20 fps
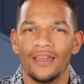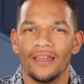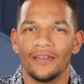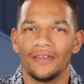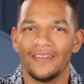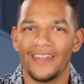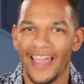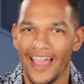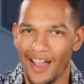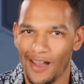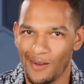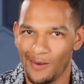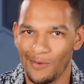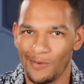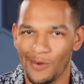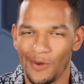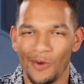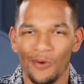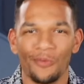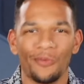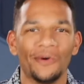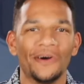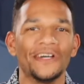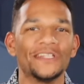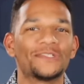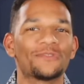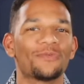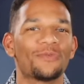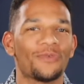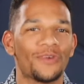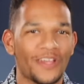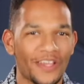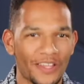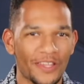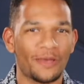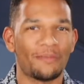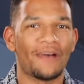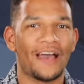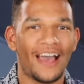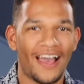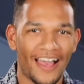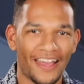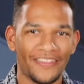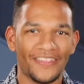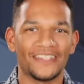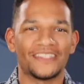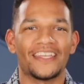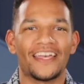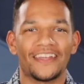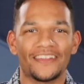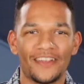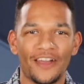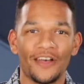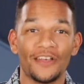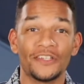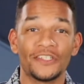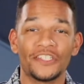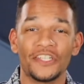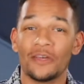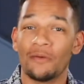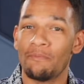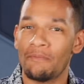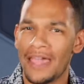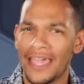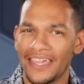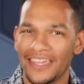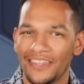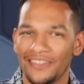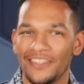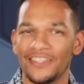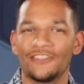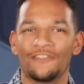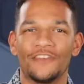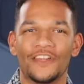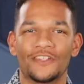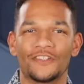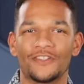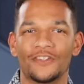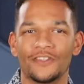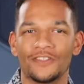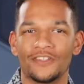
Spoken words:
Now, what's really behind the technology of making this fixture